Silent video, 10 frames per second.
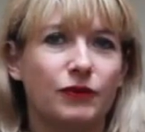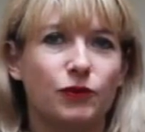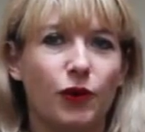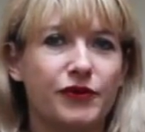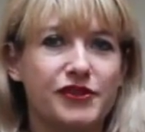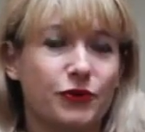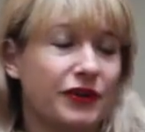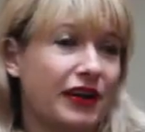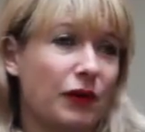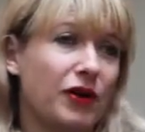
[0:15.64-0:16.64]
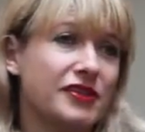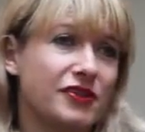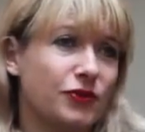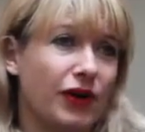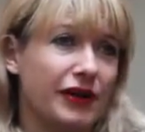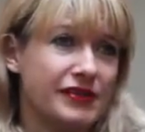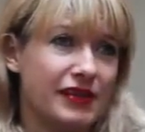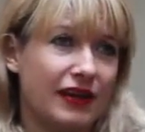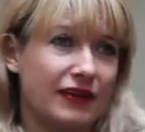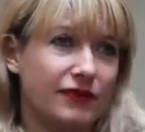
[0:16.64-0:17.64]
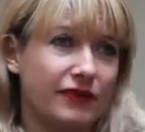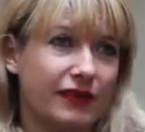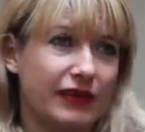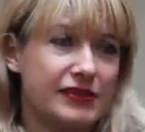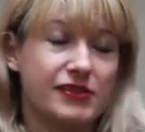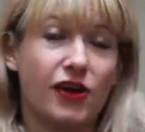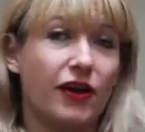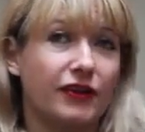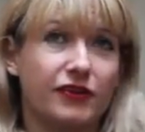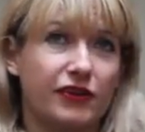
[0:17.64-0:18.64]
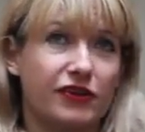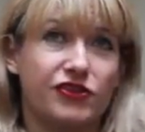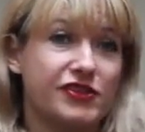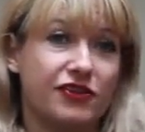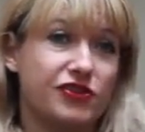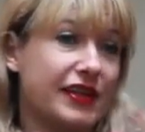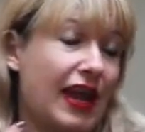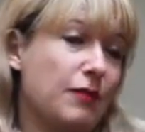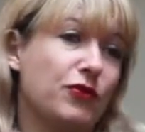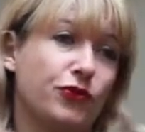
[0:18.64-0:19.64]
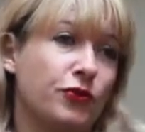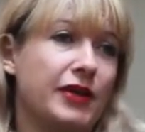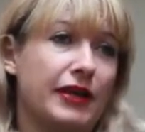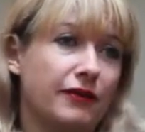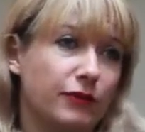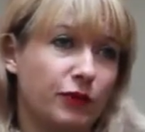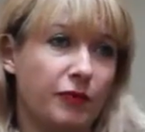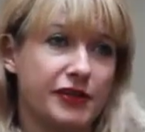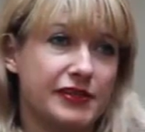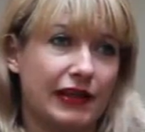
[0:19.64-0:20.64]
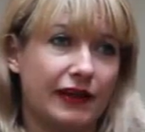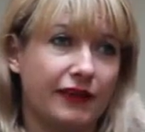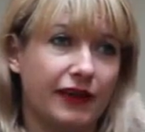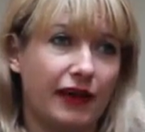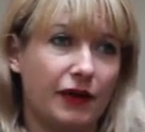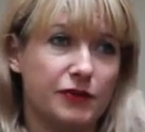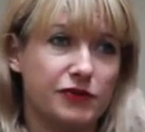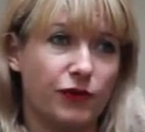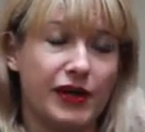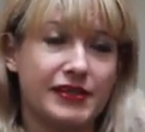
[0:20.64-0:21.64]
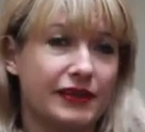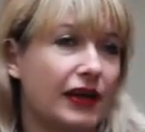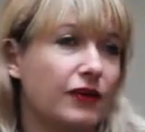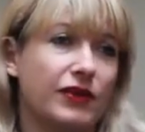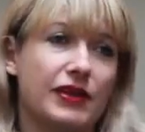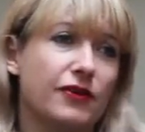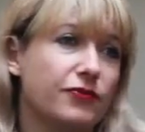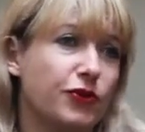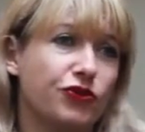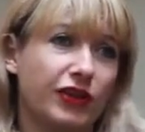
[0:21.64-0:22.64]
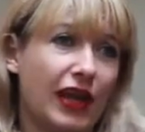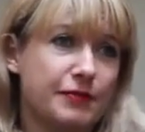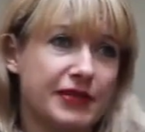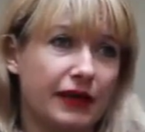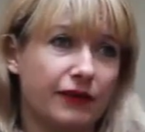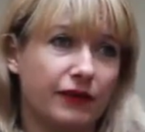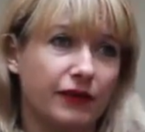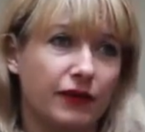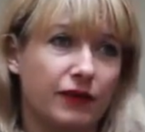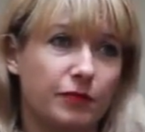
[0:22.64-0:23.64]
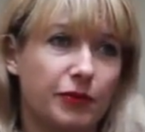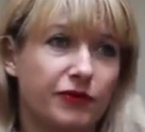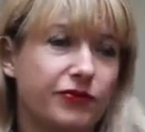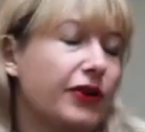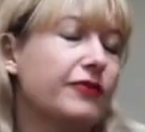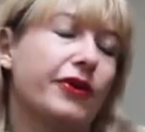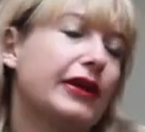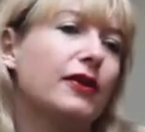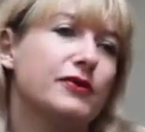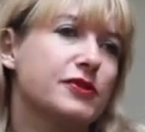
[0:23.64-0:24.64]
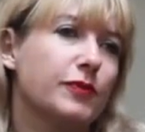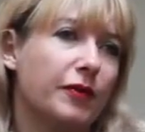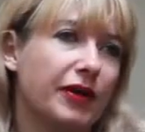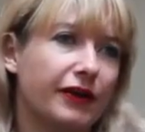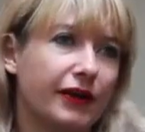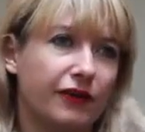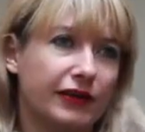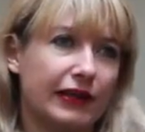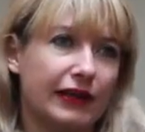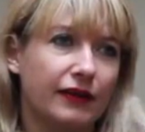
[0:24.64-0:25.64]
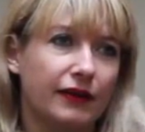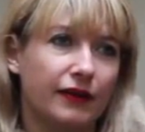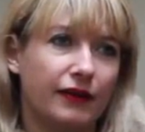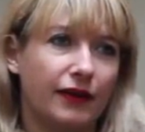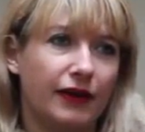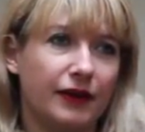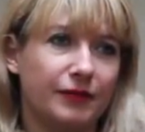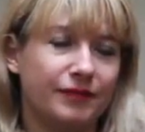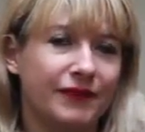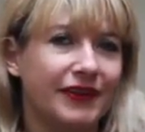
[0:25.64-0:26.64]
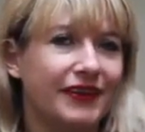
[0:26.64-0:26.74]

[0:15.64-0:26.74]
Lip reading: wrote the story that I wanted to write, and it just came through me with Moxyland that I was writing kind of a near future Cape Town, but very, very close to where we are currently. So